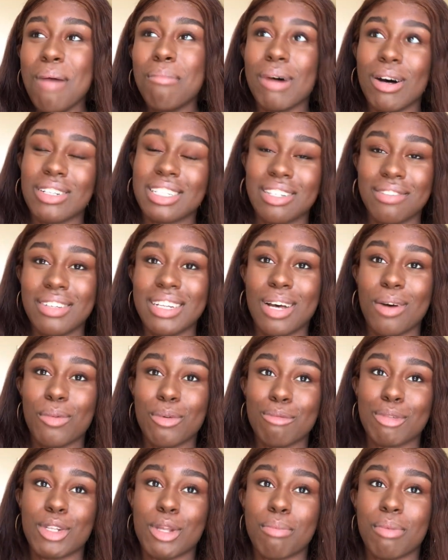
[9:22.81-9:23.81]
But I was living at
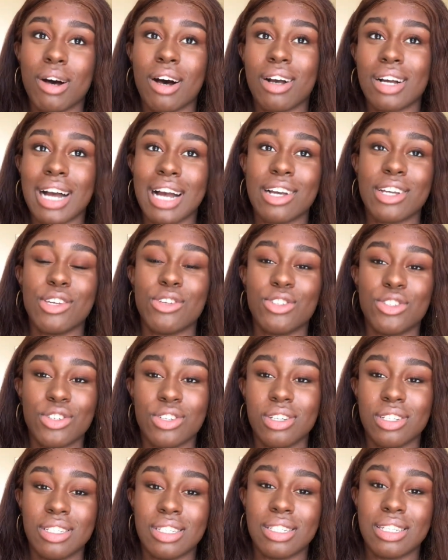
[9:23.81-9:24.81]
Wormsley Park IQ
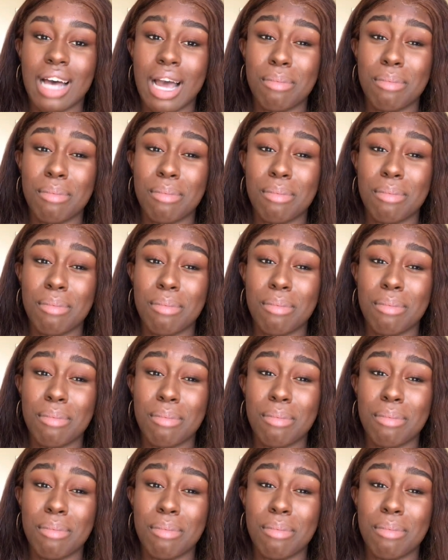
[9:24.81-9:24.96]
Students.